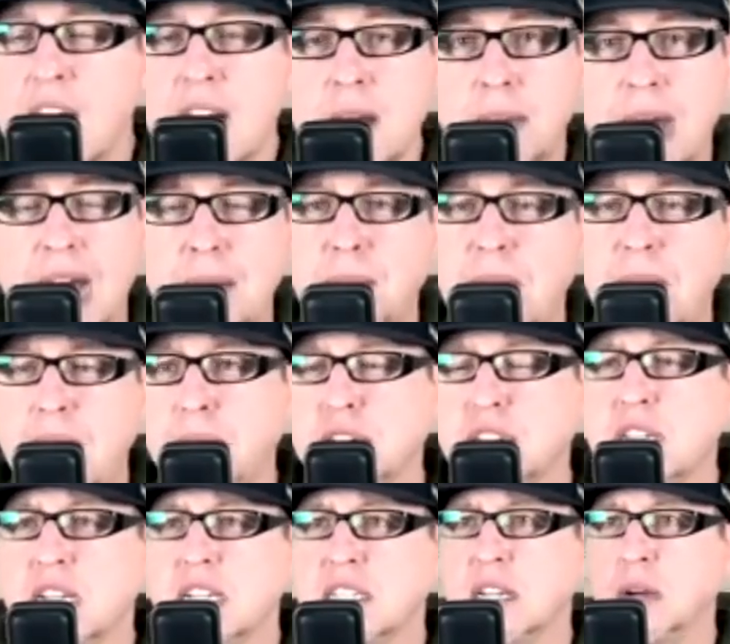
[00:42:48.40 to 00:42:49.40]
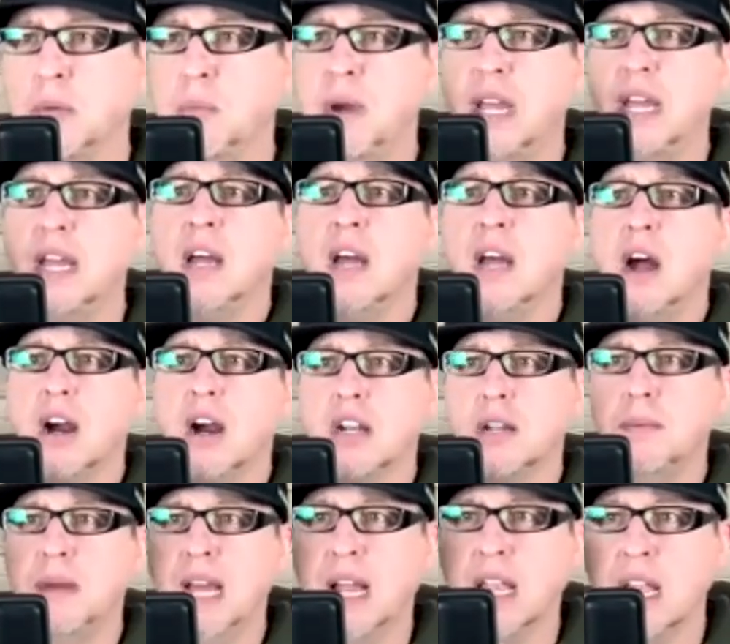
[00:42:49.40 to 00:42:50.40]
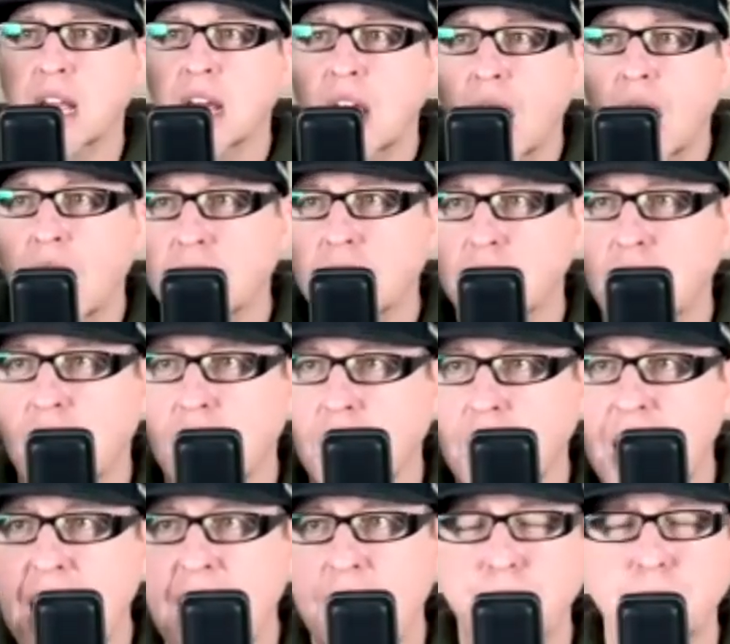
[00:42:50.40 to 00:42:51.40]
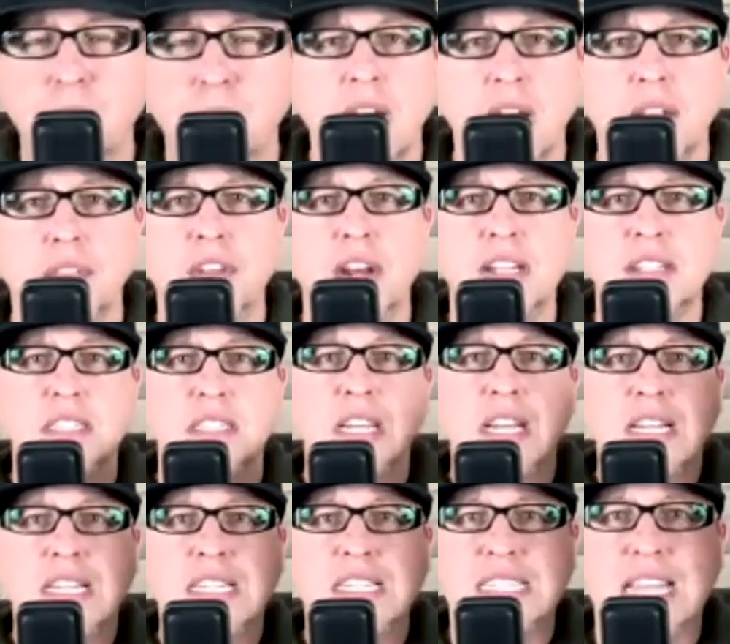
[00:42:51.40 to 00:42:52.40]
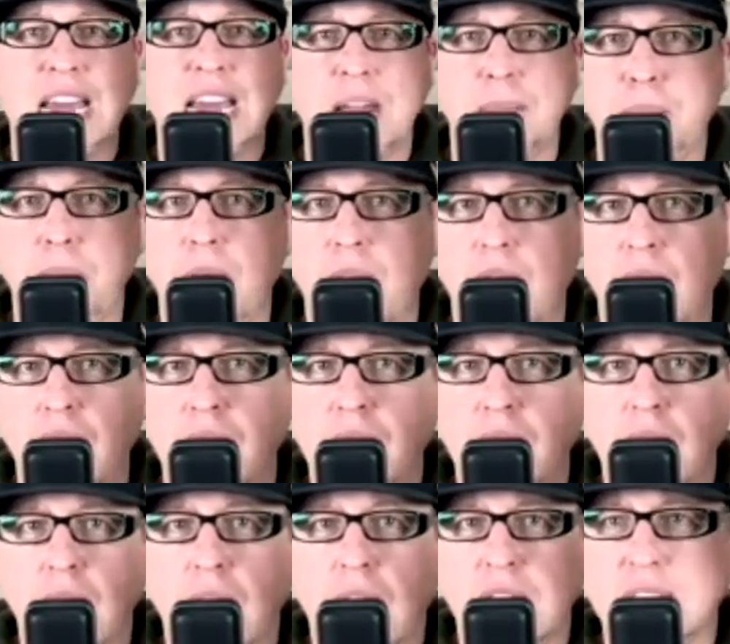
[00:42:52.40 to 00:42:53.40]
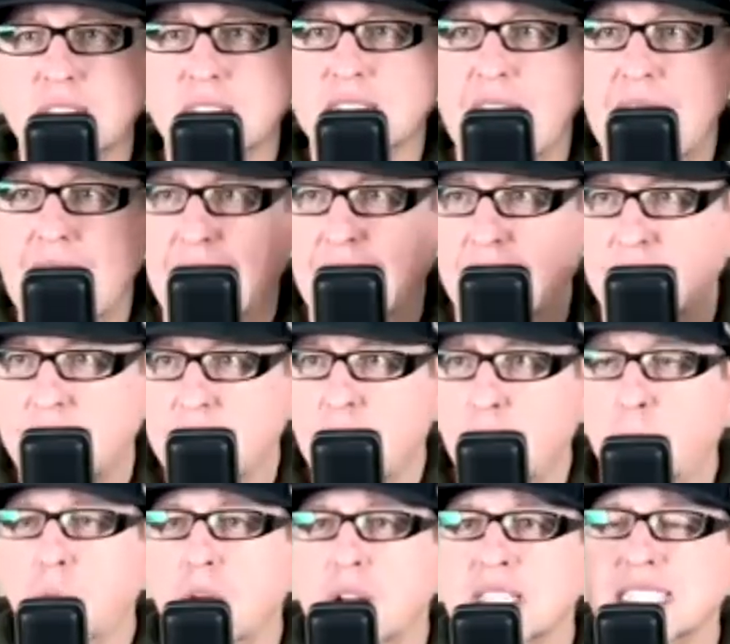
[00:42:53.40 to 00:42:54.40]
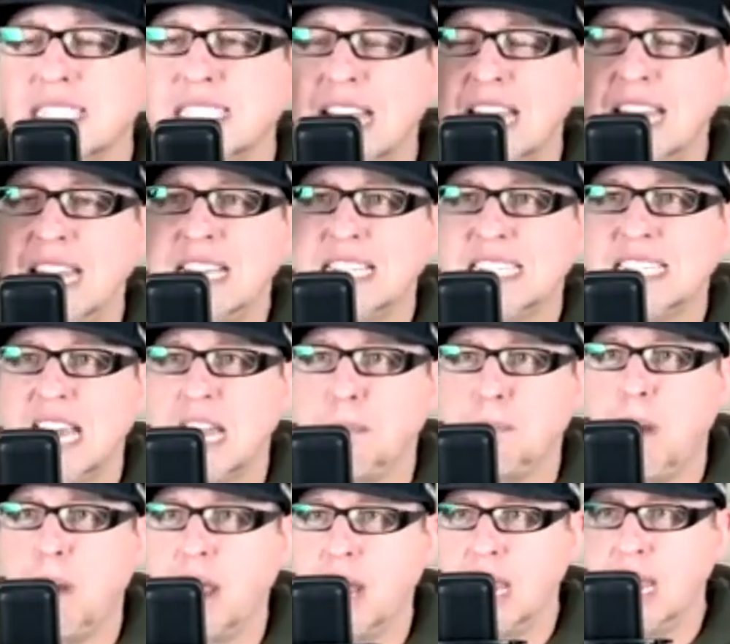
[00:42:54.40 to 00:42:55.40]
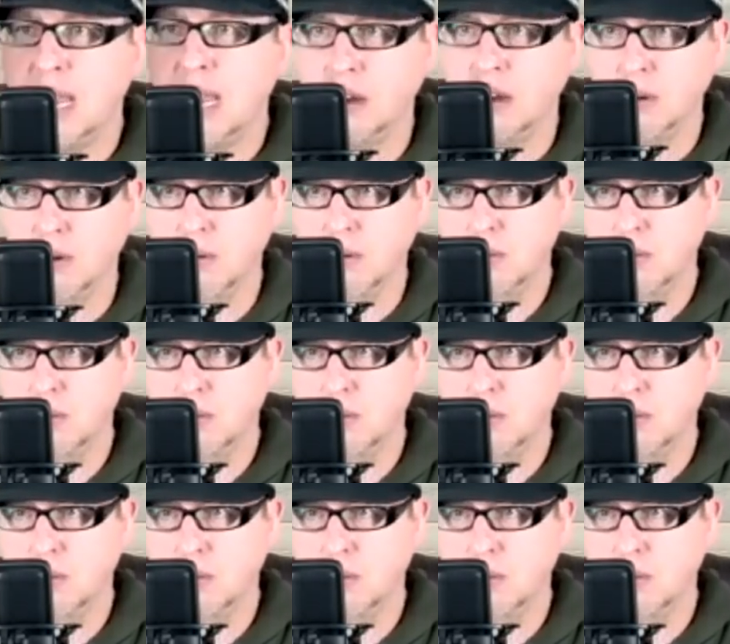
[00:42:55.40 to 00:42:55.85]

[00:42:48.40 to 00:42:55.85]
My Bible says that we are to be a lamp that's set upon a stand. We're a city set upon a hill.